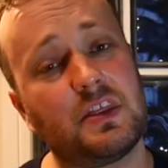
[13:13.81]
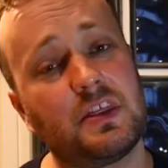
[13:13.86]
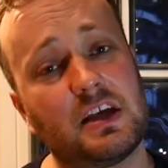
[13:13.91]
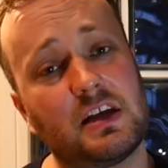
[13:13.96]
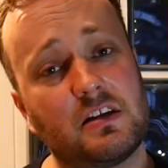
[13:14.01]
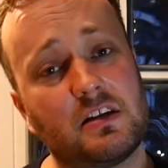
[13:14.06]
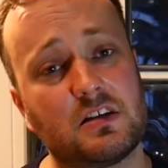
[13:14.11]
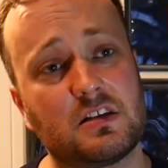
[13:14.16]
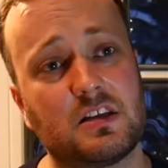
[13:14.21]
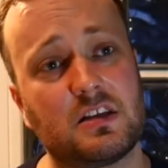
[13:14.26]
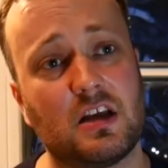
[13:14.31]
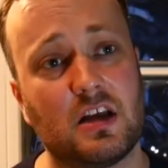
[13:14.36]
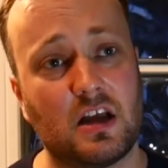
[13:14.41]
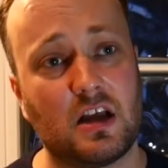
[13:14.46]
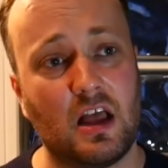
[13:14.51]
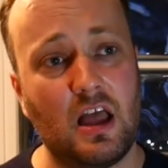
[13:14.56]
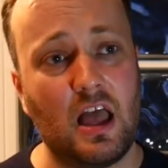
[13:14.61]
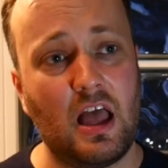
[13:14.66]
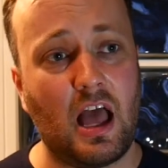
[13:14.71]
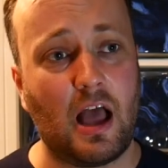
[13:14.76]
things
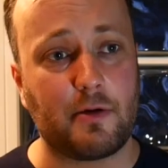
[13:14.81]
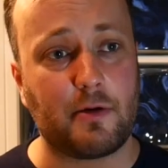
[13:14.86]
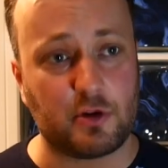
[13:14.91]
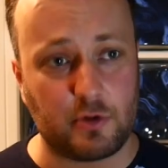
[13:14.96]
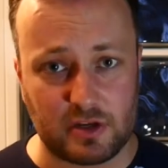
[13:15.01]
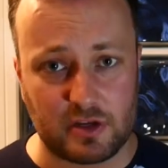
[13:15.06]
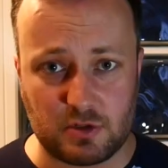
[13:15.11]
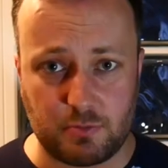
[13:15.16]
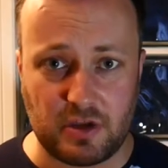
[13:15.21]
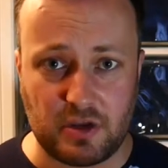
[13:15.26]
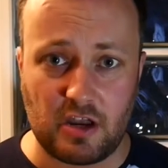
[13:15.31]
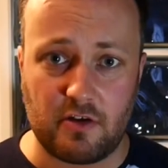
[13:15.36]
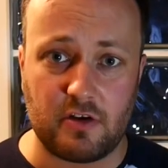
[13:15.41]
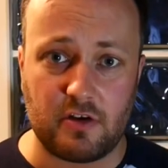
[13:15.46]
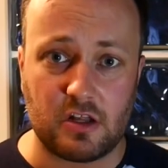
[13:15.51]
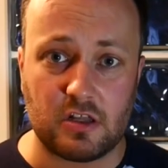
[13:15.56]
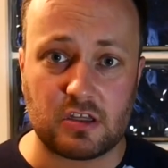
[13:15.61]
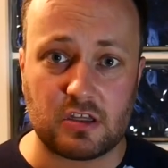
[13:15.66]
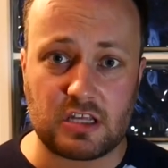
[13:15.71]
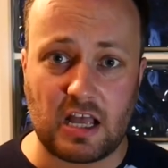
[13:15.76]
that I'm gonna
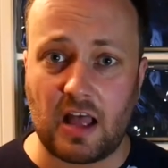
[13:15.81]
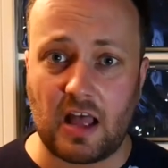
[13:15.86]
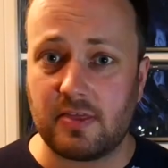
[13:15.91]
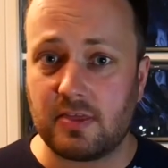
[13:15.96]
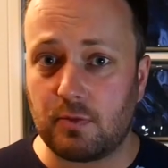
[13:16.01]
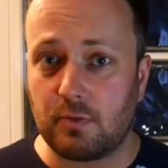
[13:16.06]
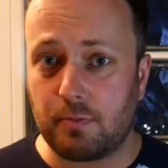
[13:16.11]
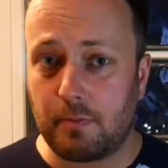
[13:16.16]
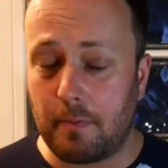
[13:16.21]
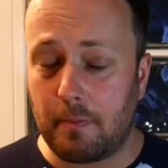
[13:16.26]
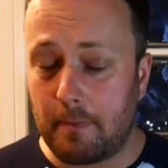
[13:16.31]
experience, and the